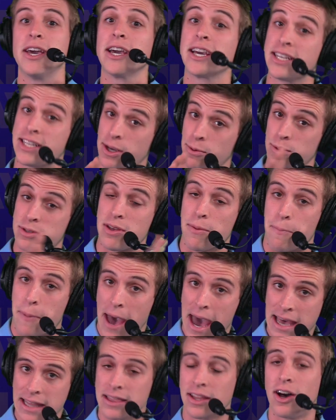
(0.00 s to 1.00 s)
Because it was a
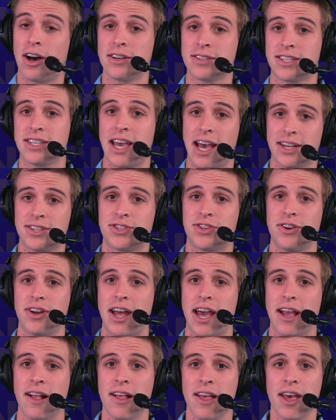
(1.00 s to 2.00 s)
bad loss
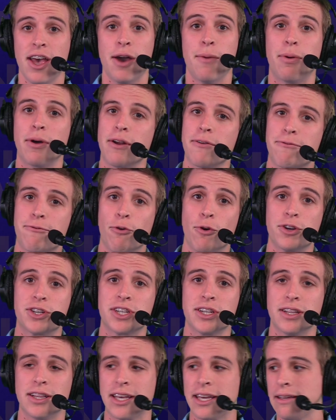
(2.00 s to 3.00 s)
yesterday, but
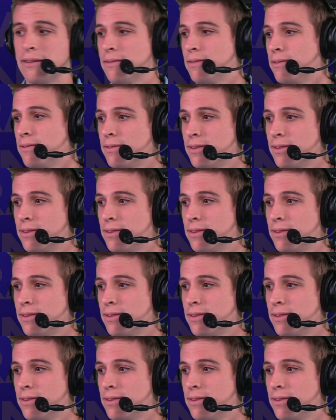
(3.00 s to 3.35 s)
unfortunately,